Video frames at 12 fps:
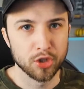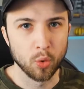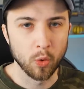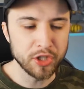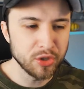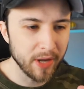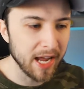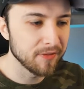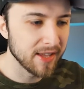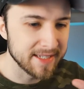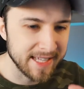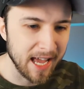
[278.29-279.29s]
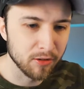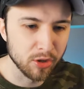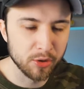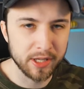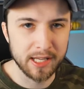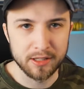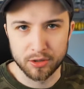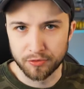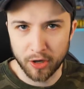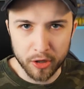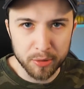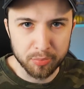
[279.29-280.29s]
once you have that downloaded, you
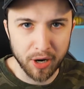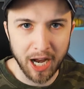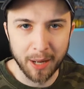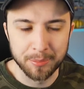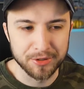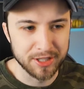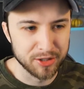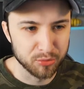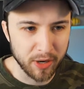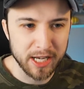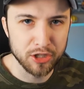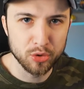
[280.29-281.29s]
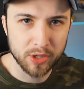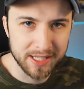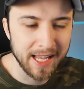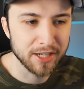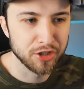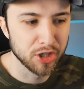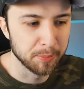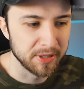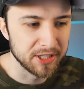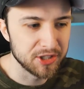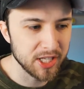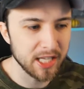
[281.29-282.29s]
follow the prompts, it's ready to connect to your
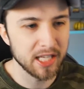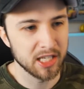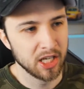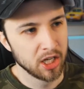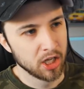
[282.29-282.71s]
PC.